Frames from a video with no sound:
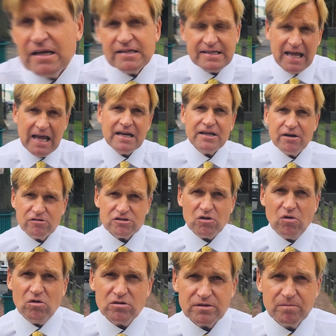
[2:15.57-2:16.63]
10 years
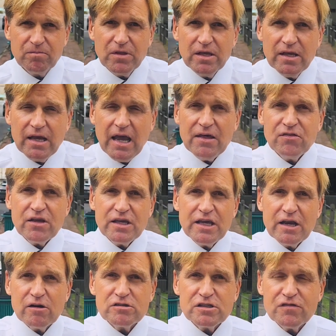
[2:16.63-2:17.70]
old, and the
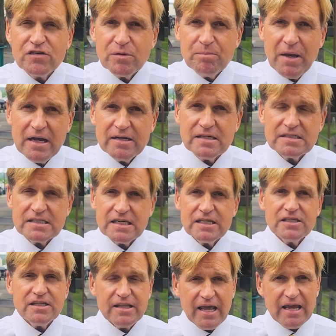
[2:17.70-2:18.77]
years of dependency
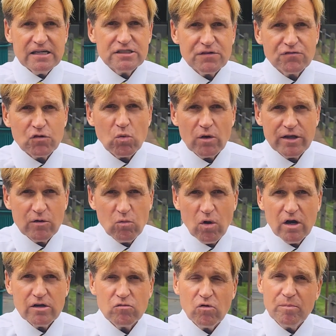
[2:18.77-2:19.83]
to the age of
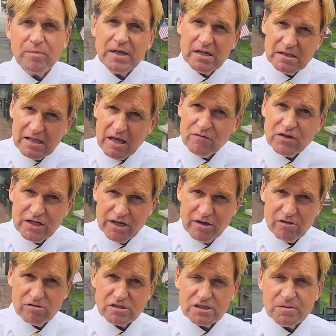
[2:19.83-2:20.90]
21 would be 11
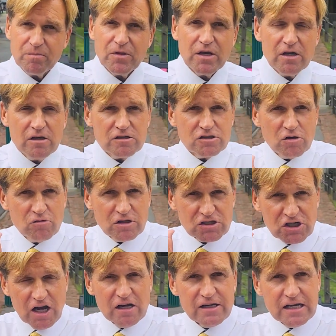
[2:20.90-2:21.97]
years. So the
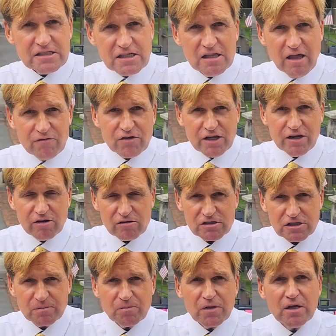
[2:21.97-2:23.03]
child has 11
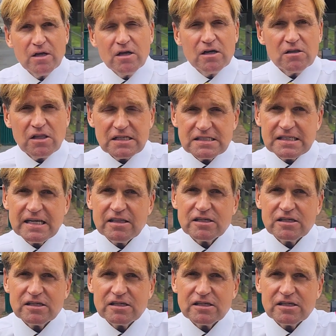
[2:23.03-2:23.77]
years. Let's say the